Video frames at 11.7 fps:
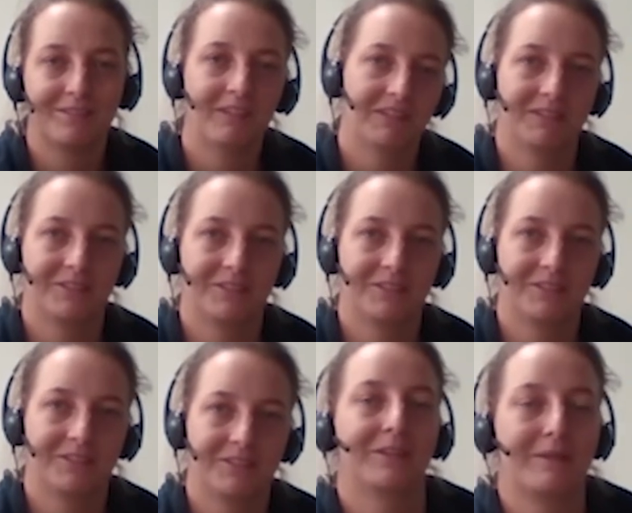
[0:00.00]
well it's just
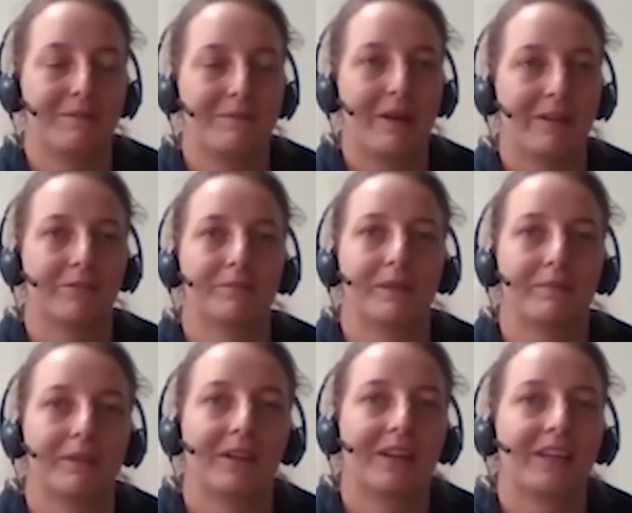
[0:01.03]
you know coming back from
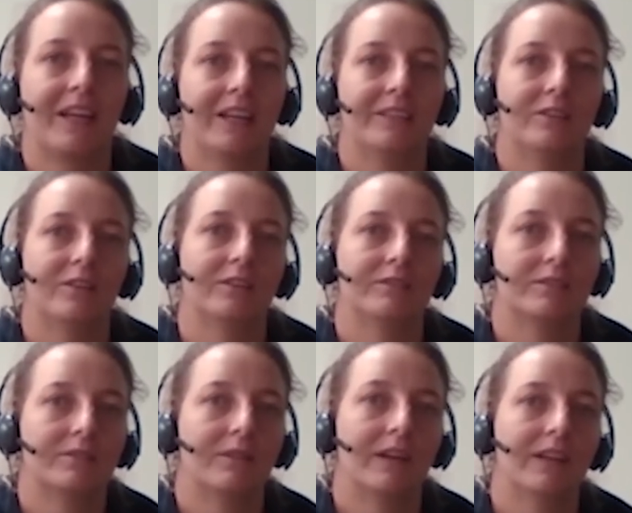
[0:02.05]
something like a head knock it was
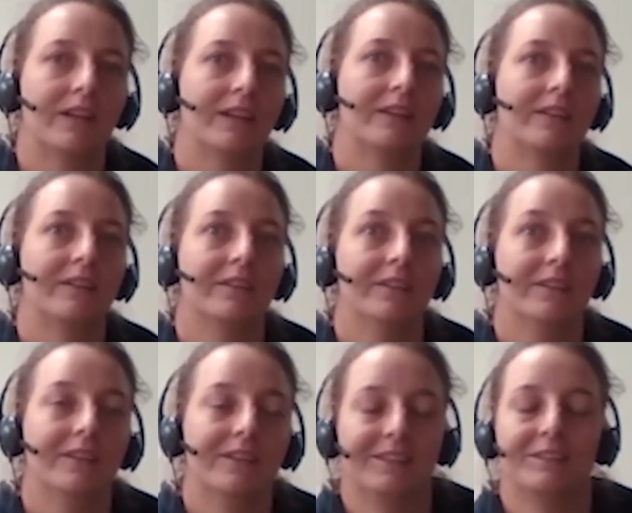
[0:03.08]
quite like
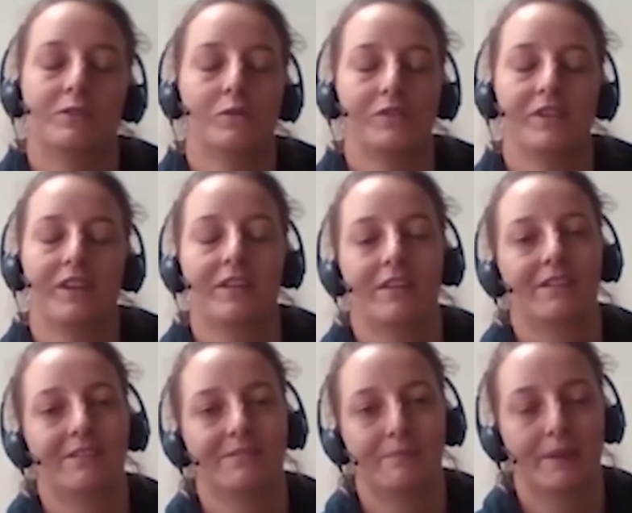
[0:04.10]
daunting
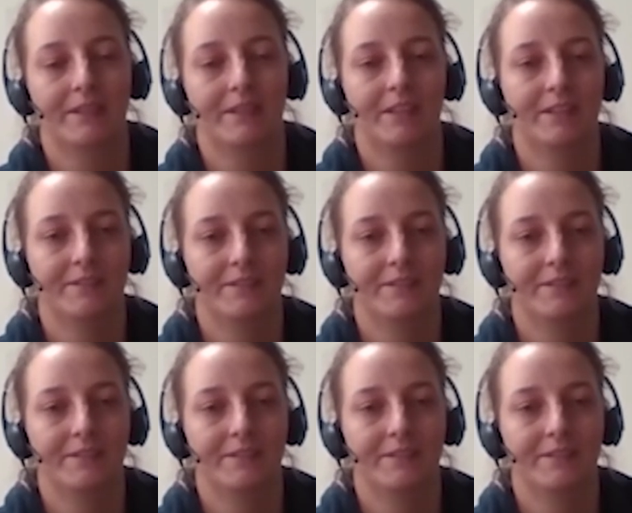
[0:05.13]
but yeah